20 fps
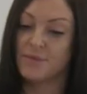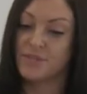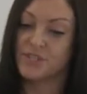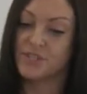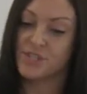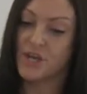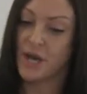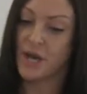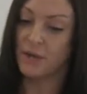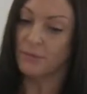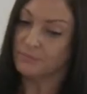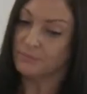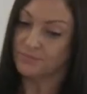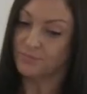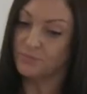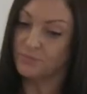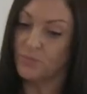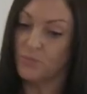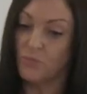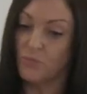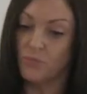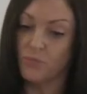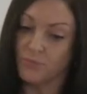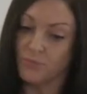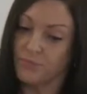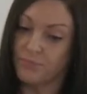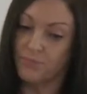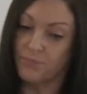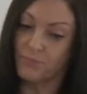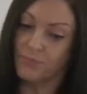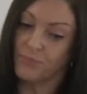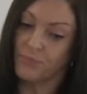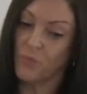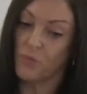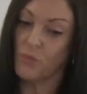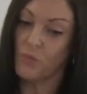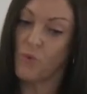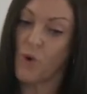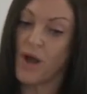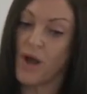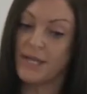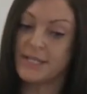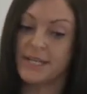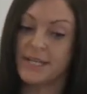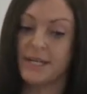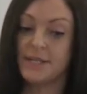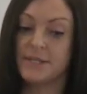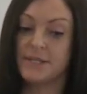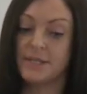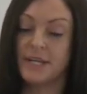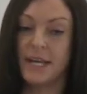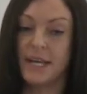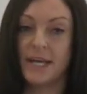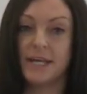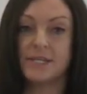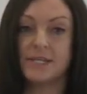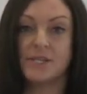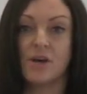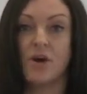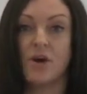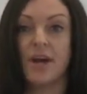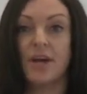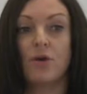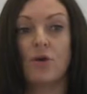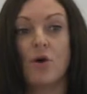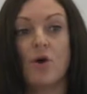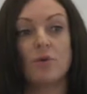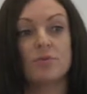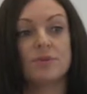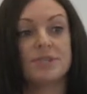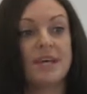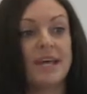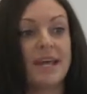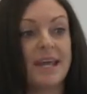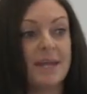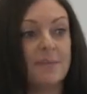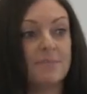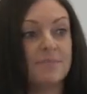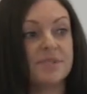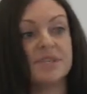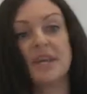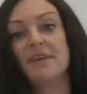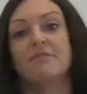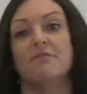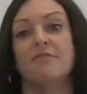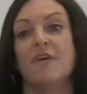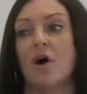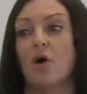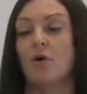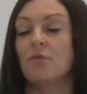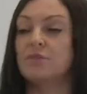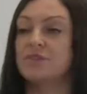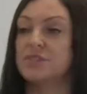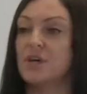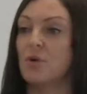So what I did is I got teams involved.